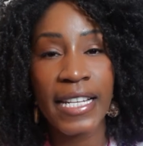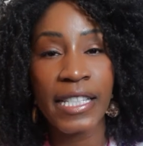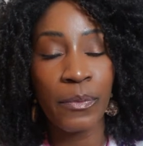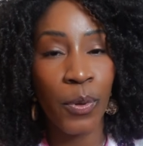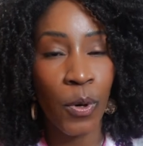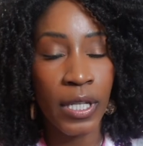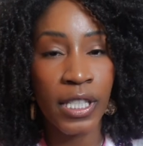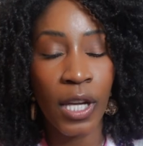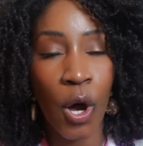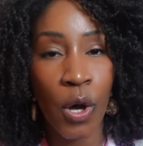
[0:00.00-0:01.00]
it's important
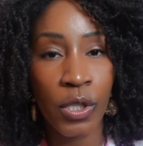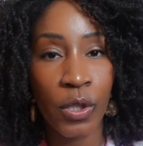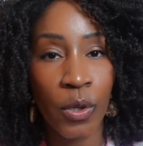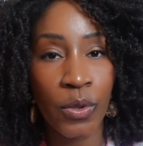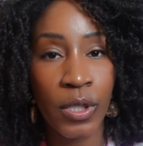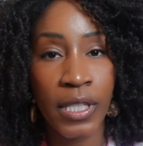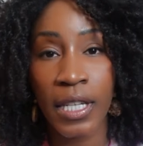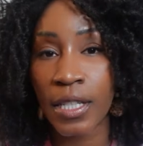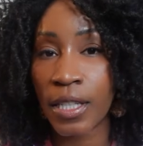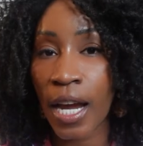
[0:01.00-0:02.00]
to also
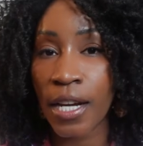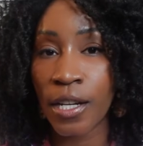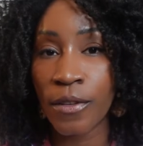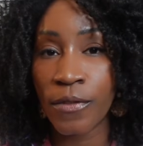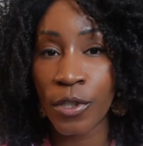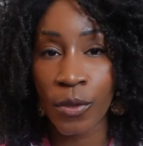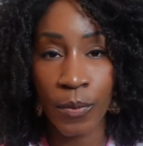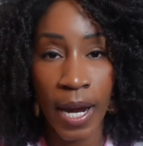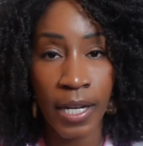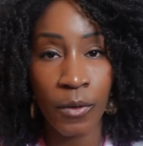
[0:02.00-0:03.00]
get kind of
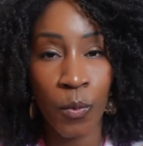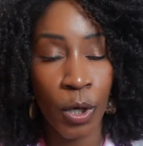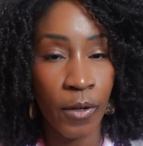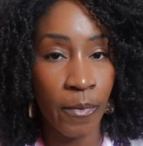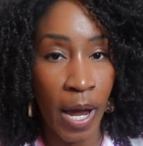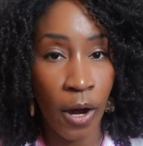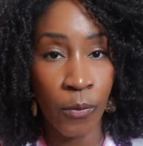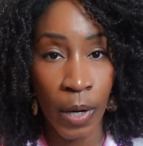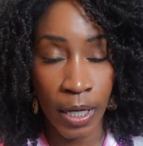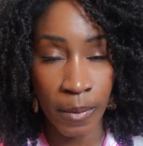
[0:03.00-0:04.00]
direct word of mouth
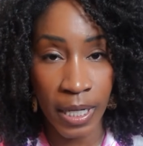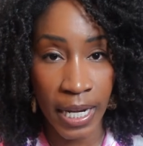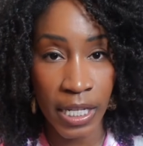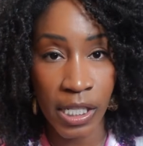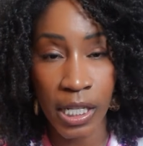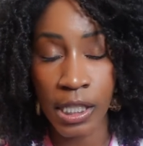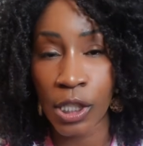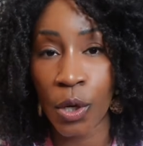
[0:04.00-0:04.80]
recommendations.